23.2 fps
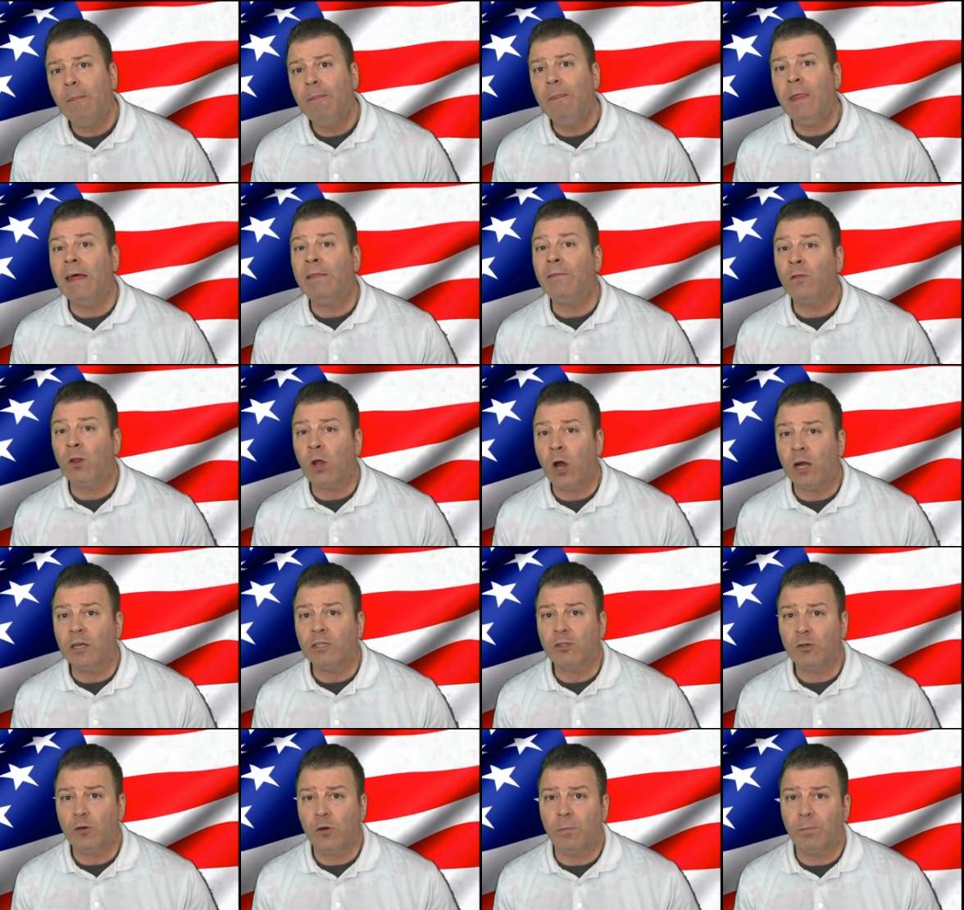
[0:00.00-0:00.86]
than
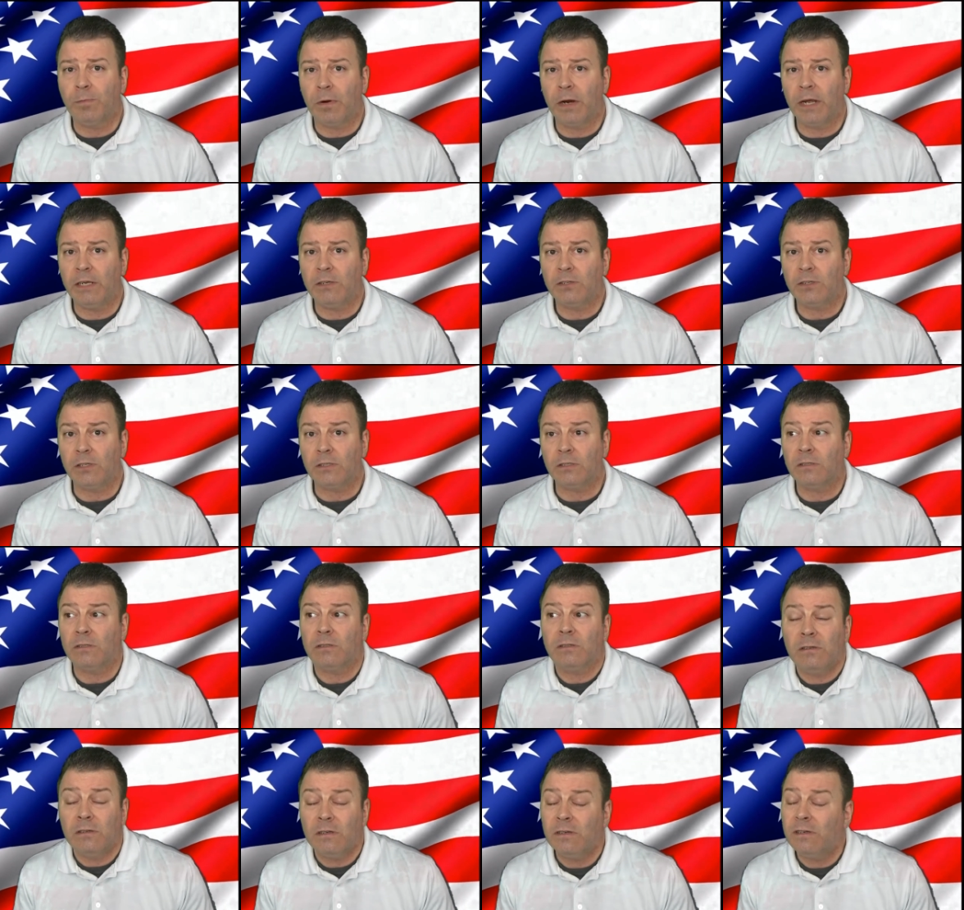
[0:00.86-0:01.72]
large
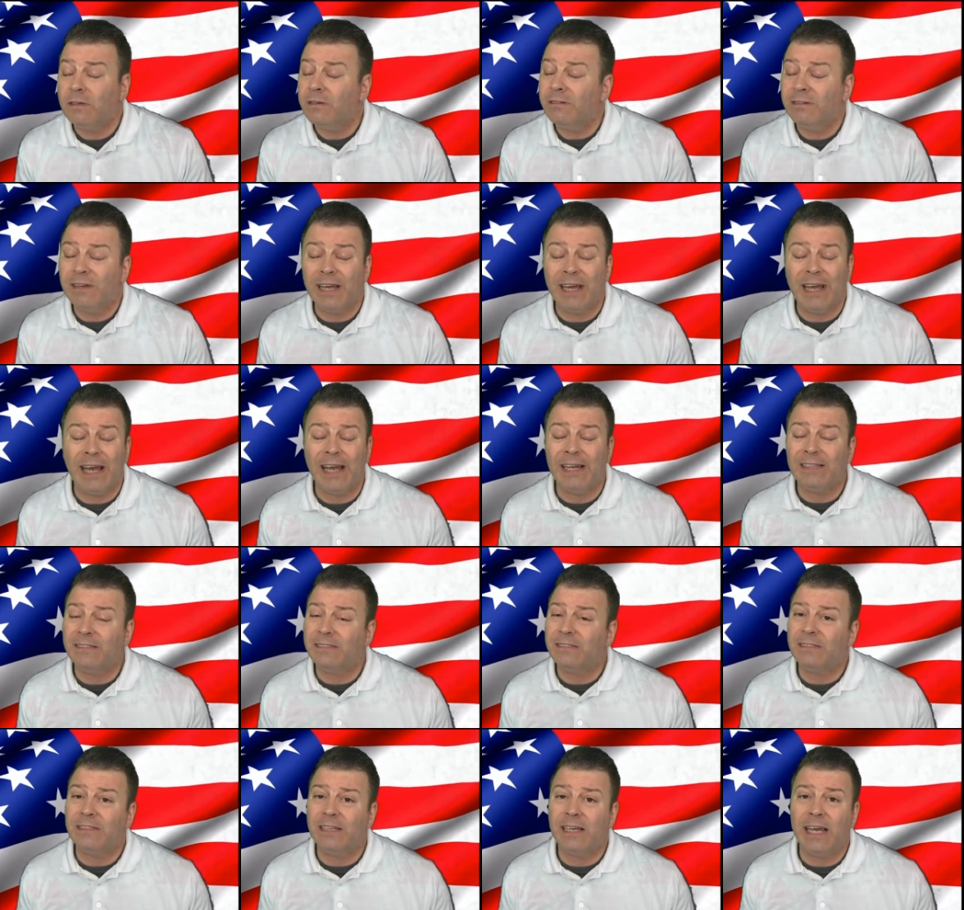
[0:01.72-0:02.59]
corporations.
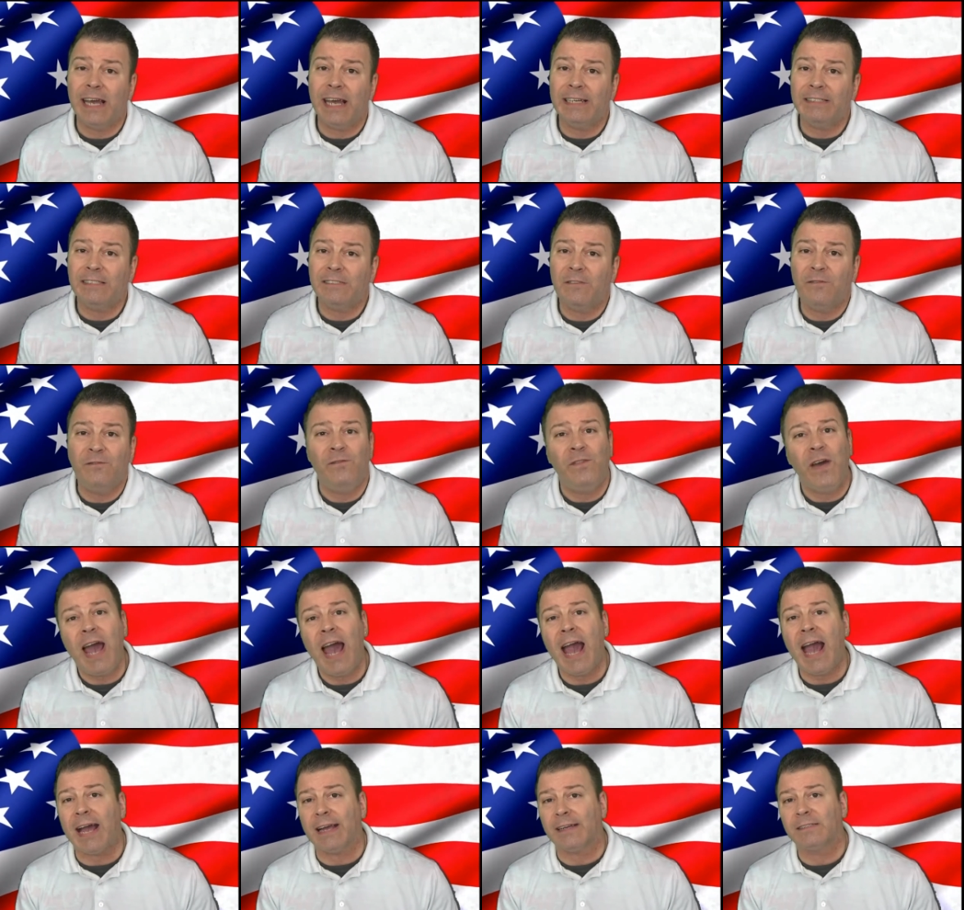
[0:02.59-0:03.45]
It's a
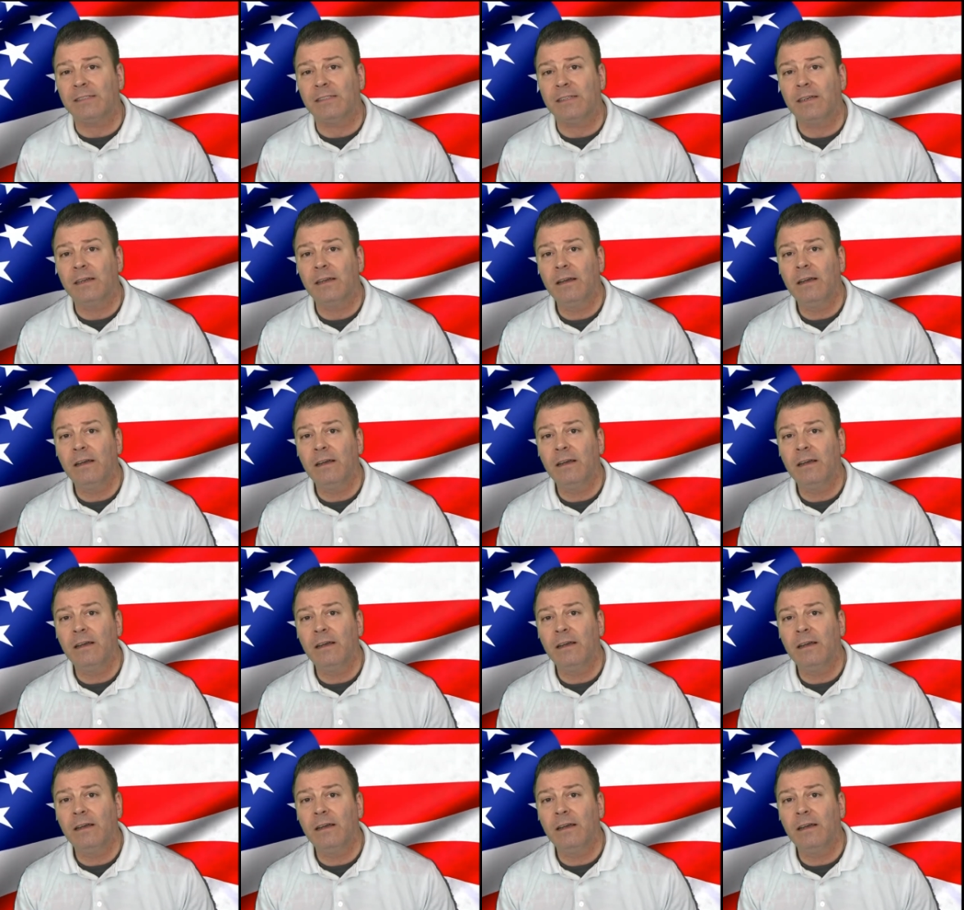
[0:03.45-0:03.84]
fact.